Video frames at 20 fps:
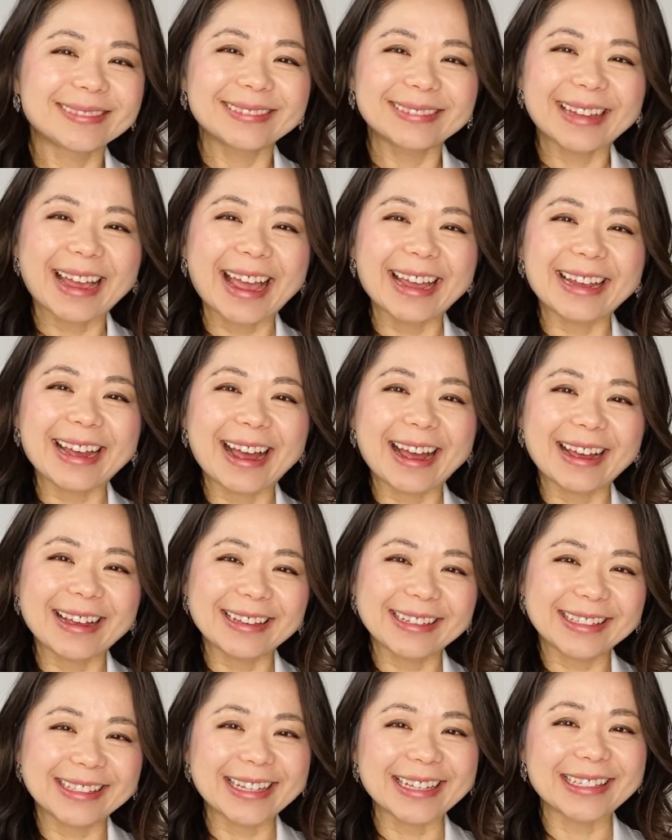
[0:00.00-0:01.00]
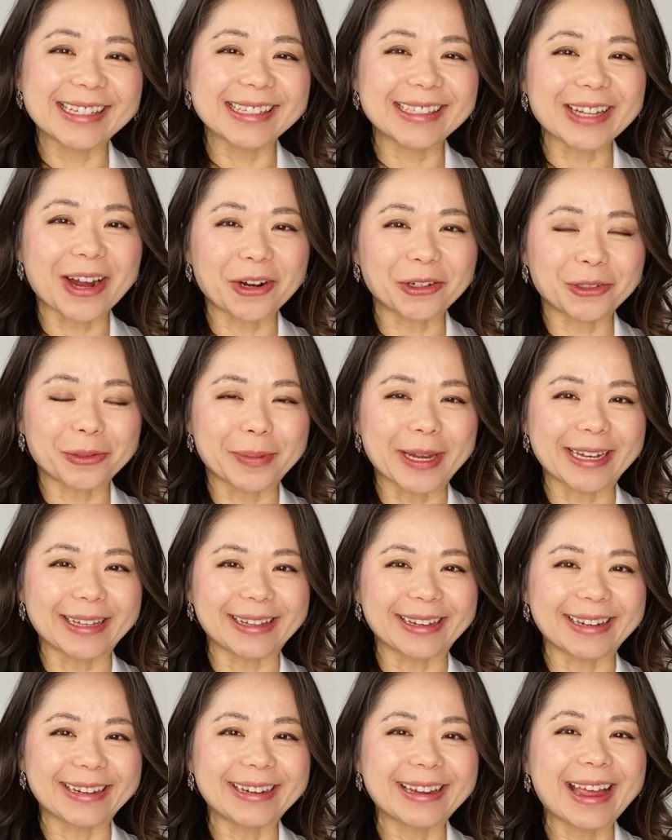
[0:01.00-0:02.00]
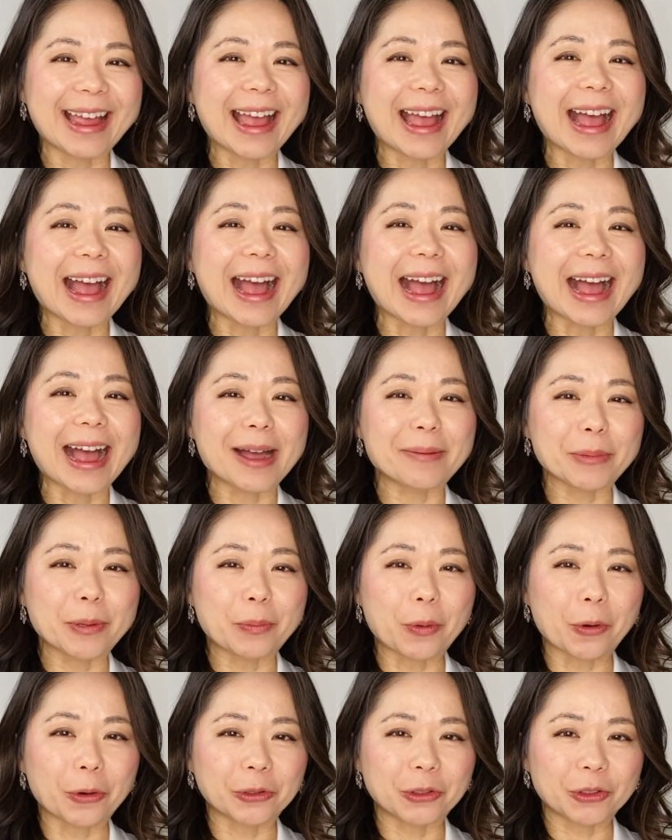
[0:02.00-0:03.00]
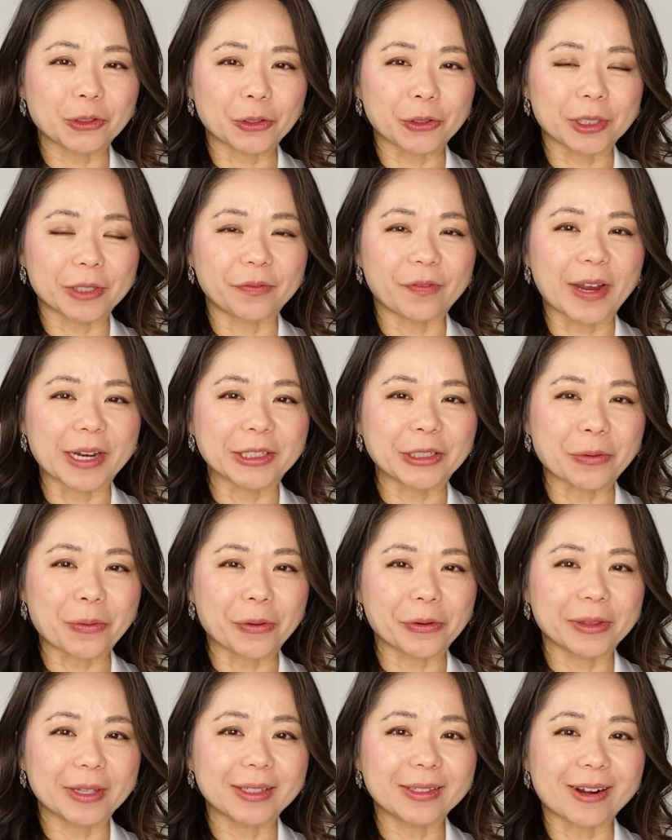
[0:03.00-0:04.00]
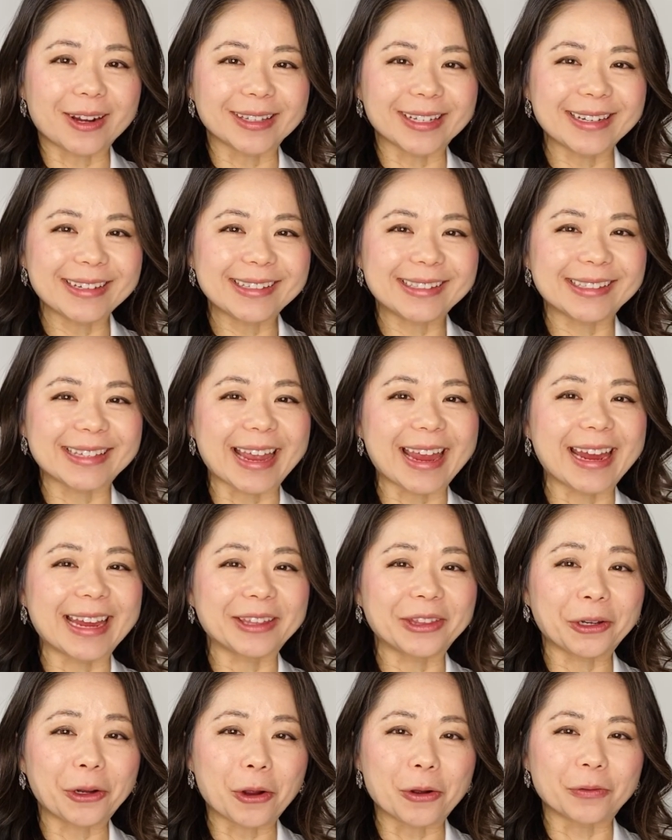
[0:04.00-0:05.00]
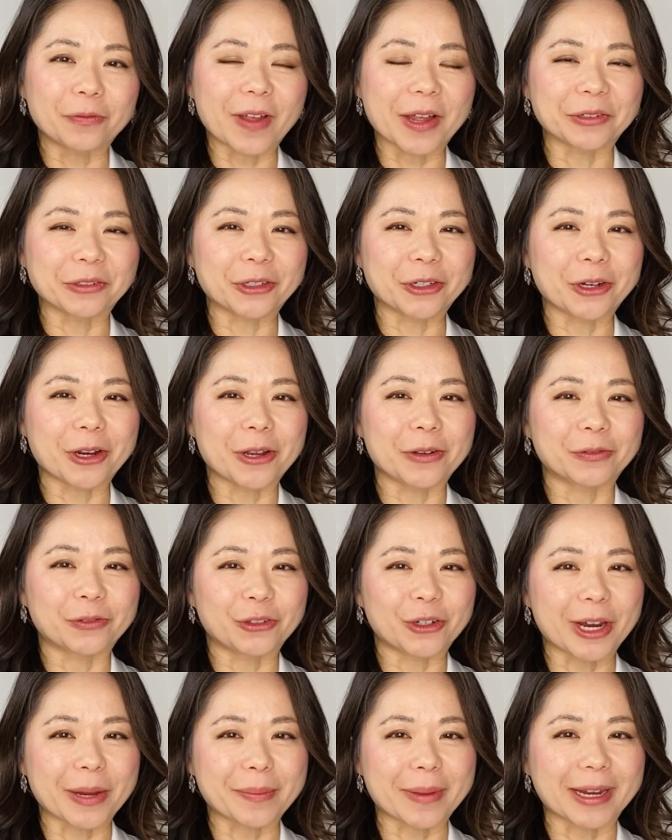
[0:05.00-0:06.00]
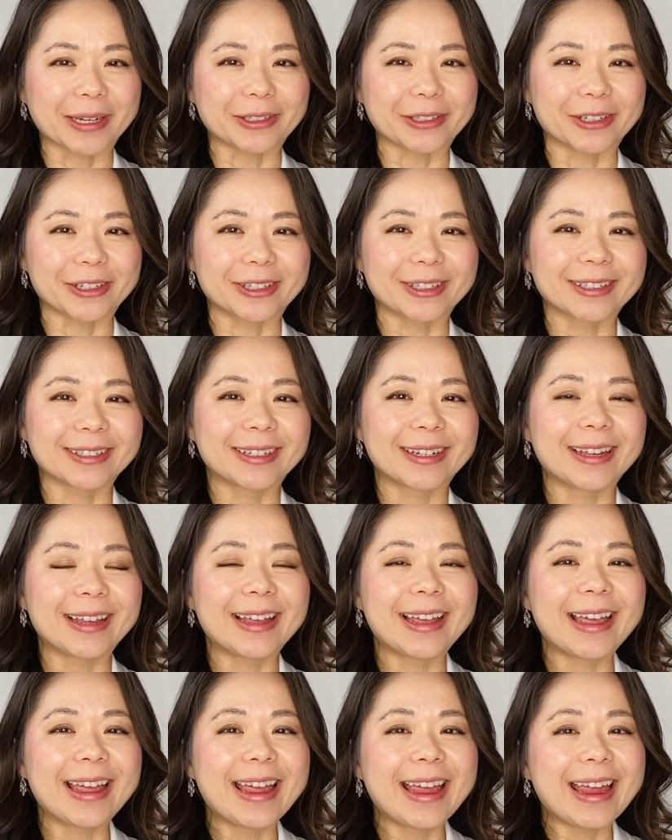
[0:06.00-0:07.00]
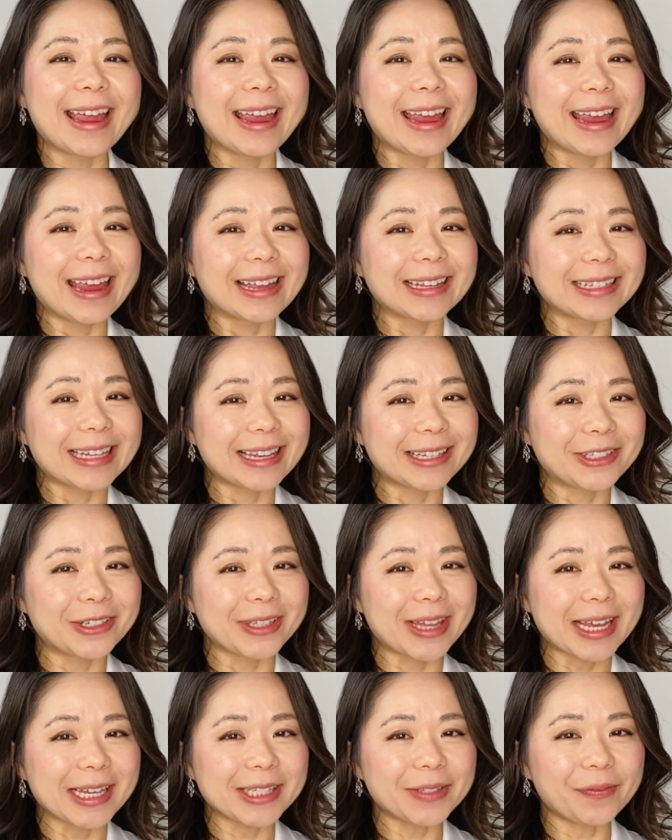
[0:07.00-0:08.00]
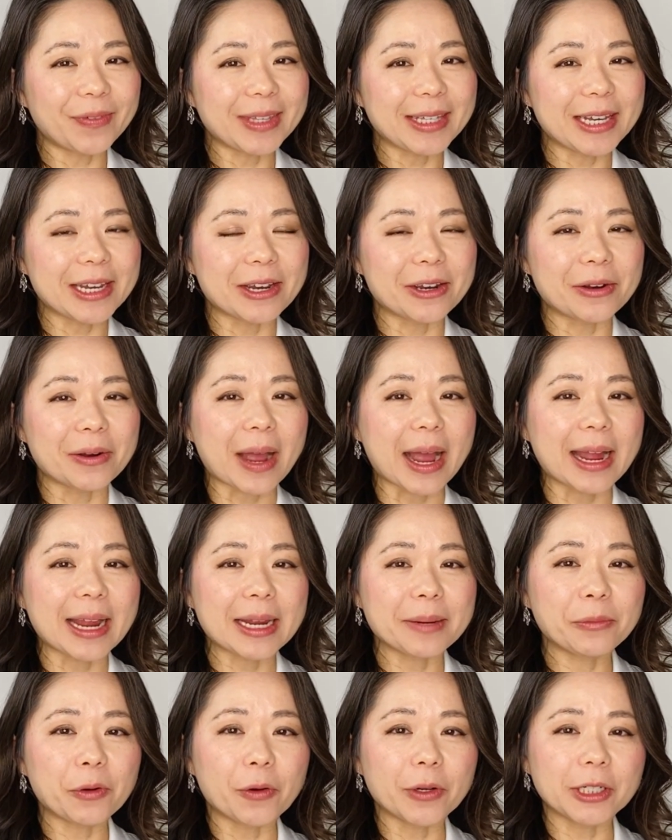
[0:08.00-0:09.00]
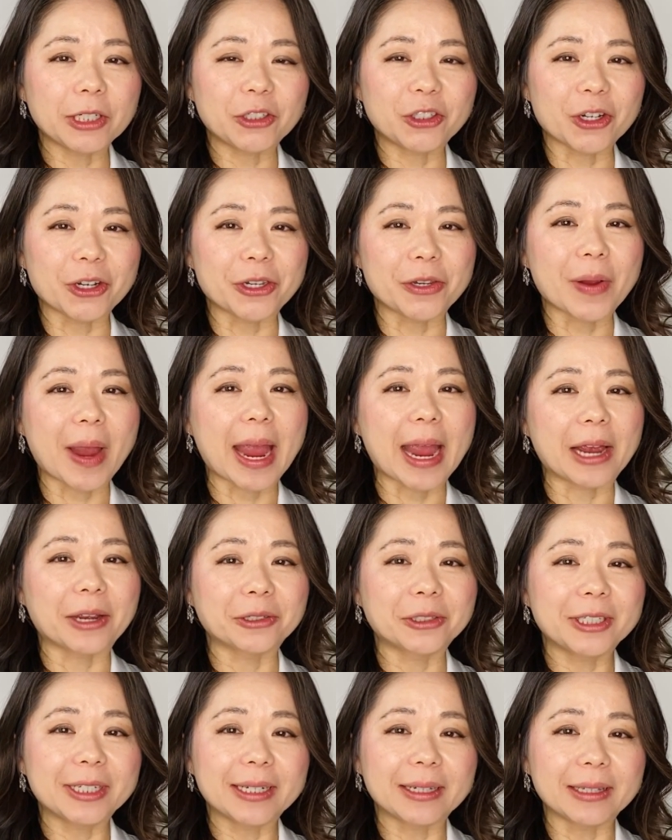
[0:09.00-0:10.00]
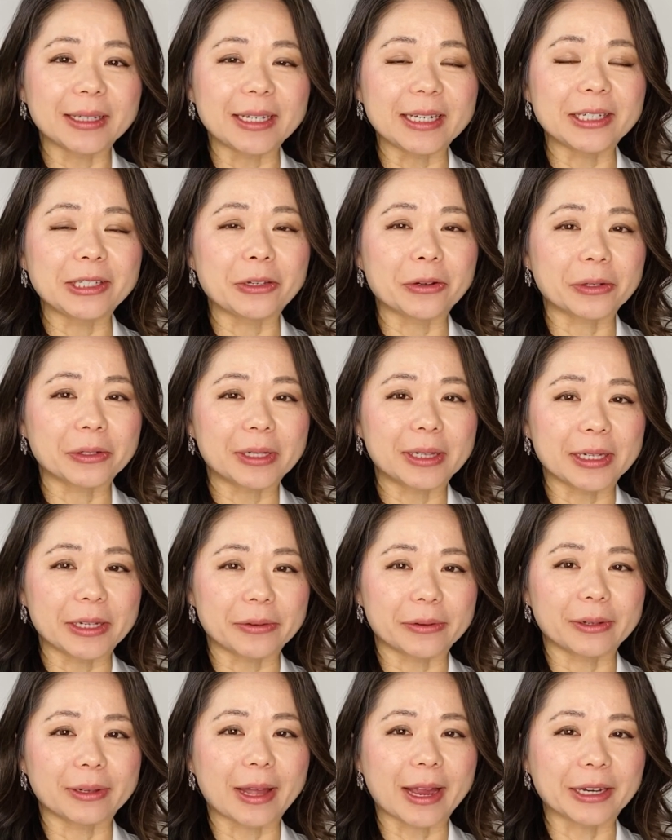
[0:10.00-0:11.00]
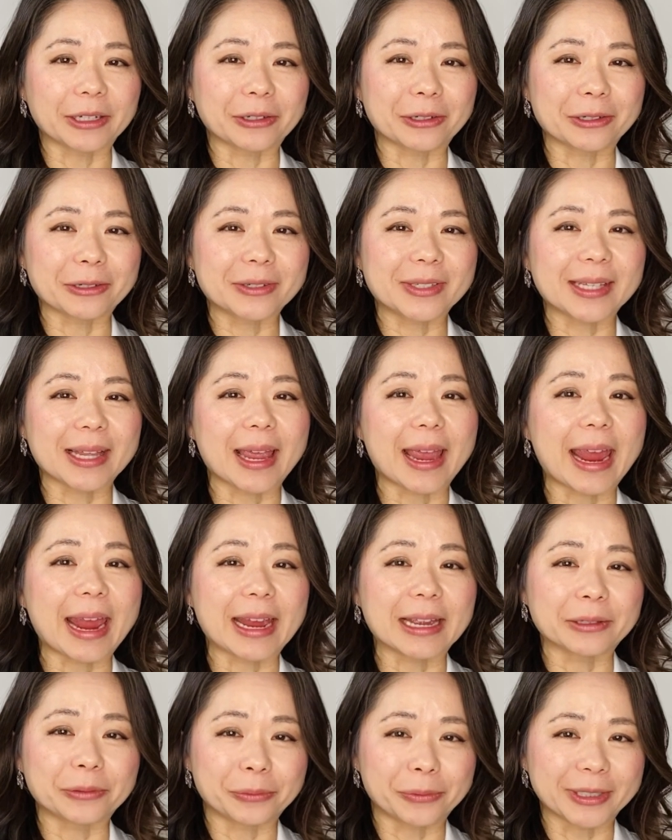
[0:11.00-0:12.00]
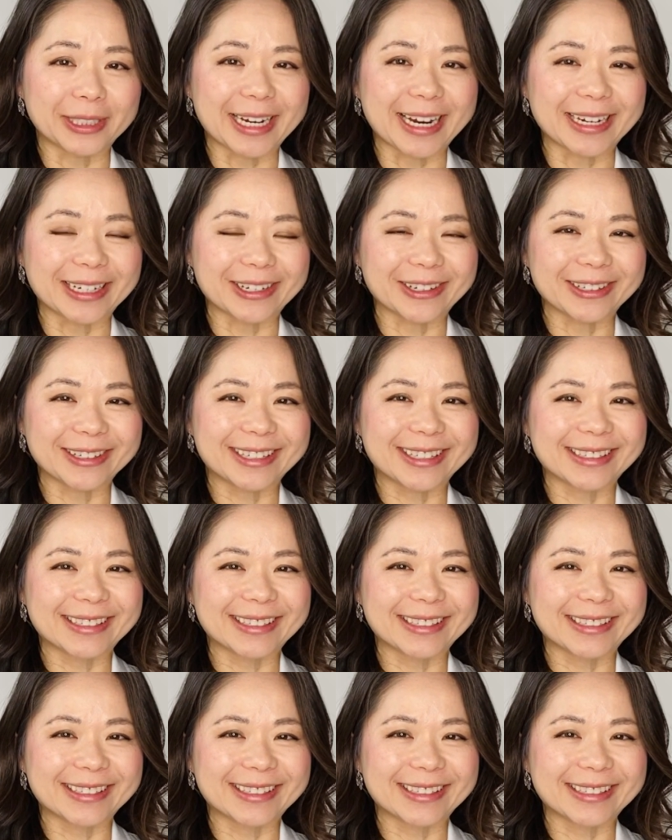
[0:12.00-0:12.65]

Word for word: Hi guys, this is Dr. Bailey. I'm a board certified orthodontist and the co-founder of TrayMinder. In today's video, I am going to show you how to clean your clear aligners and retainers.